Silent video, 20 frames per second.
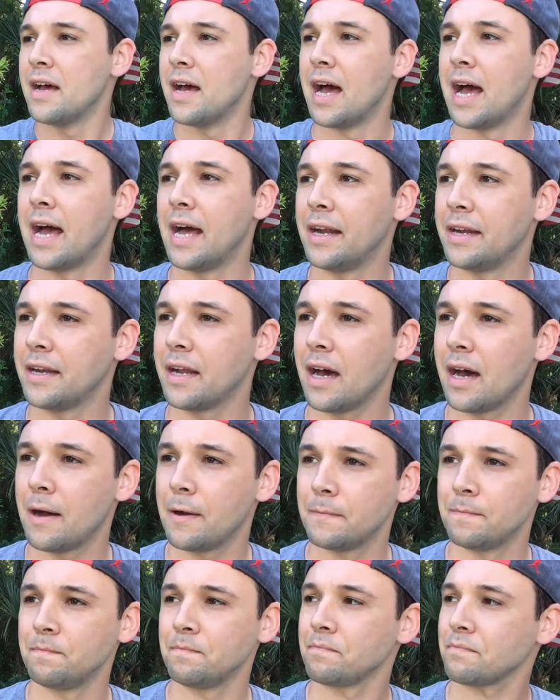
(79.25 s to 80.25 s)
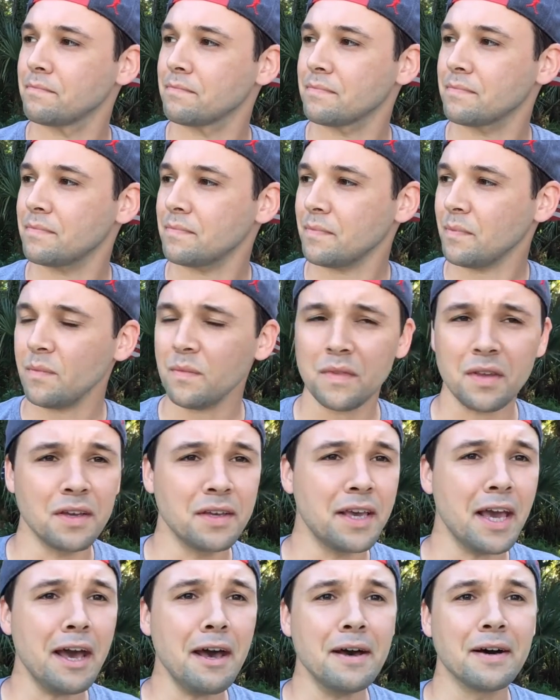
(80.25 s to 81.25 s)
And
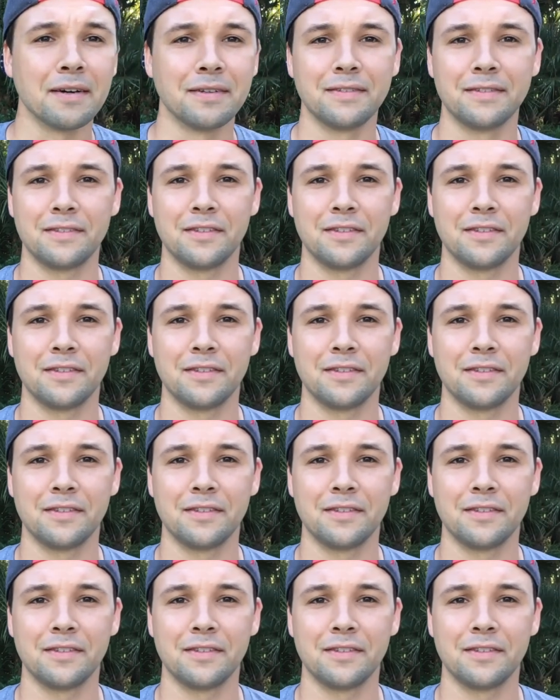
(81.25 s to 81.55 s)
yeah,